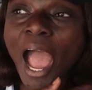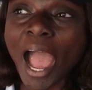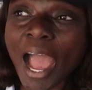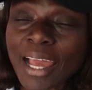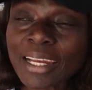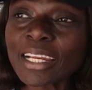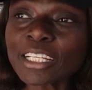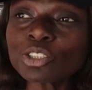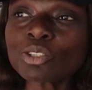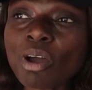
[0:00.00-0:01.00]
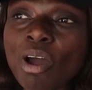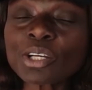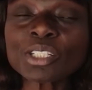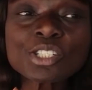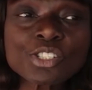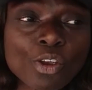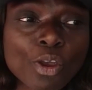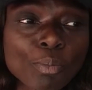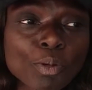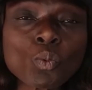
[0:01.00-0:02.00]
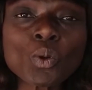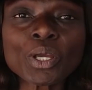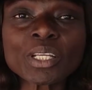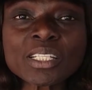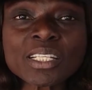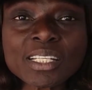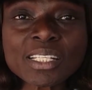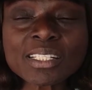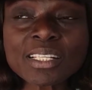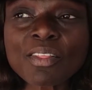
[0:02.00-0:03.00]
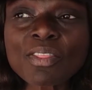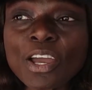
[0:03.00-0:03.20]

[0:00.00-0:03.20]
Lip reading: and let your heart determine where it is